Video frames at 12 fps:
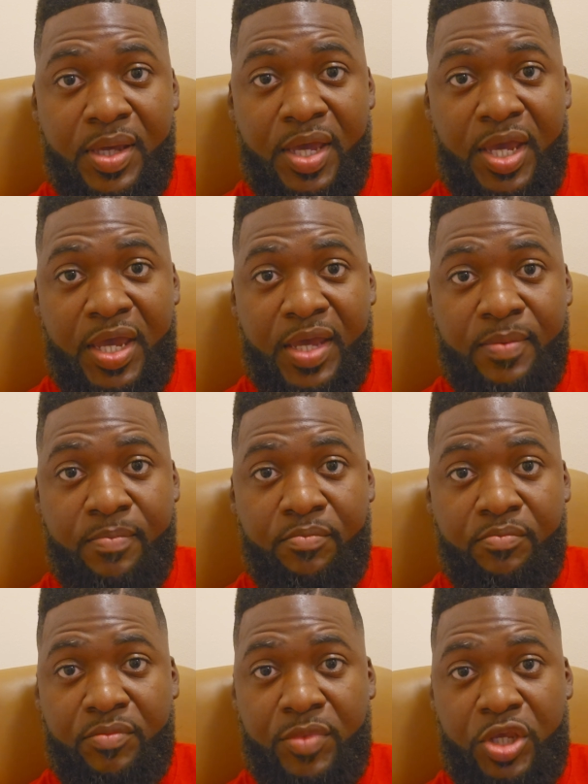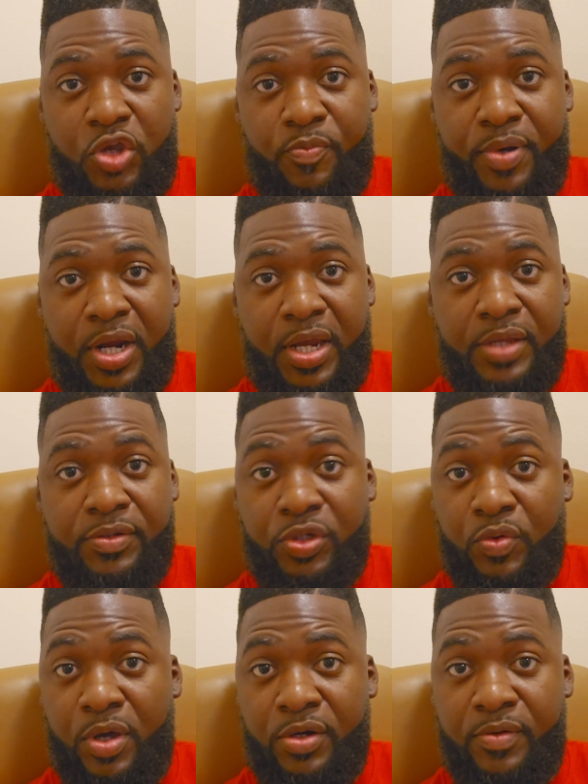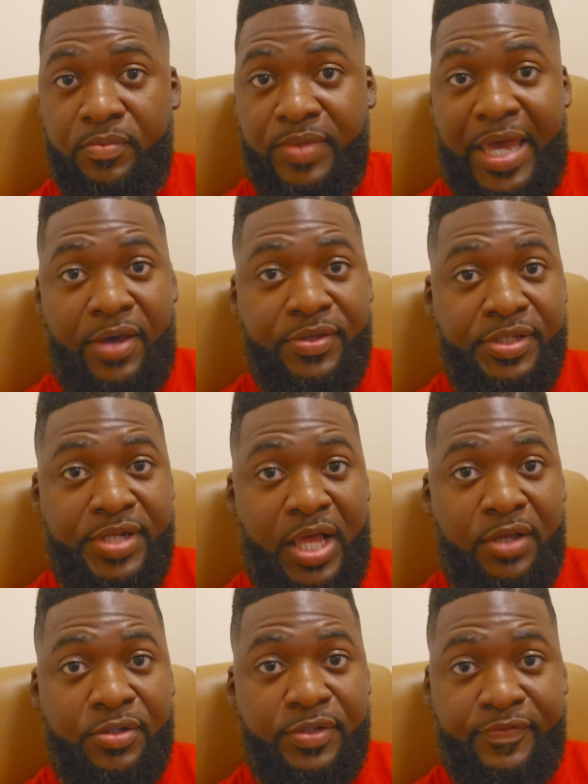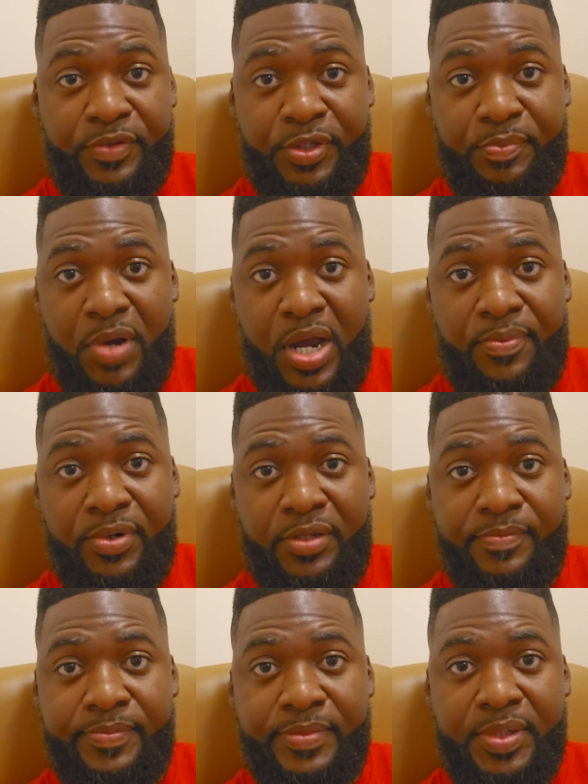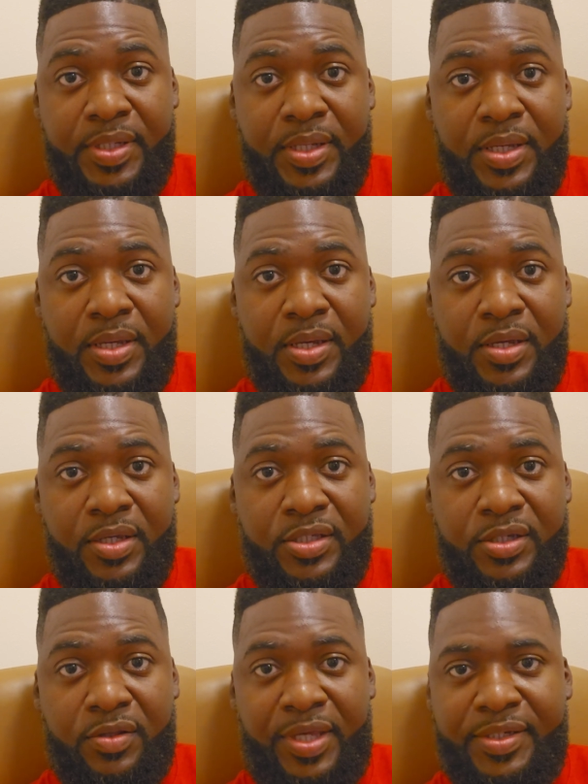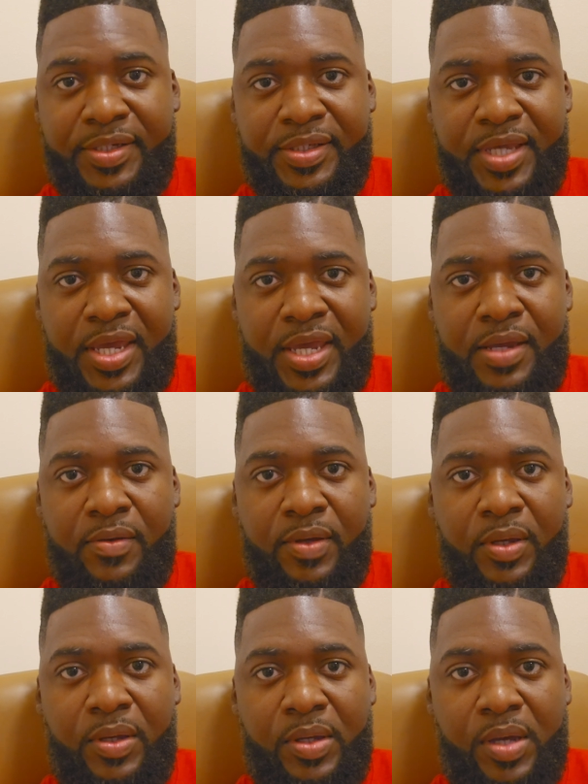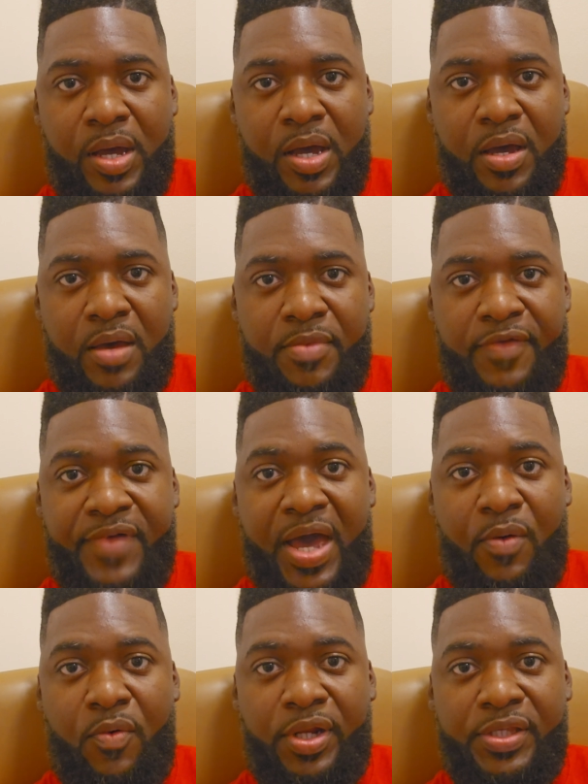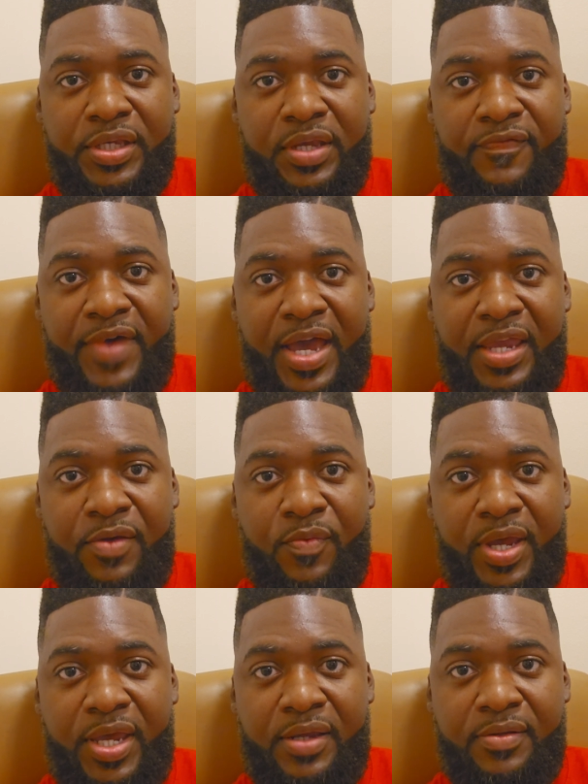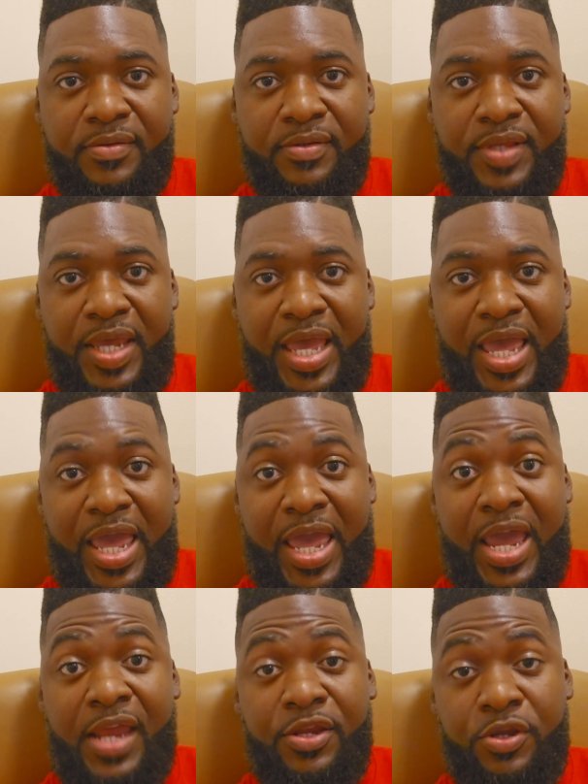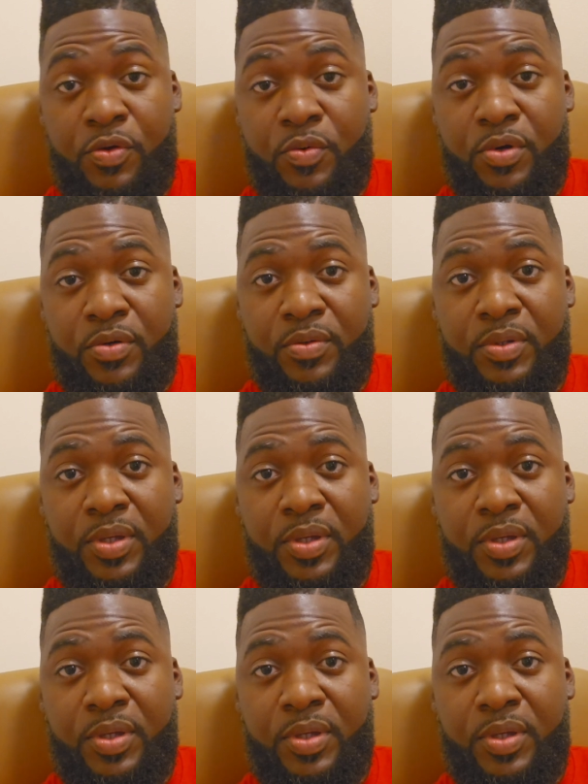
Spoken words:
And you paid $200,000 for this property. So let's just say, if I wanted to evaluate the annual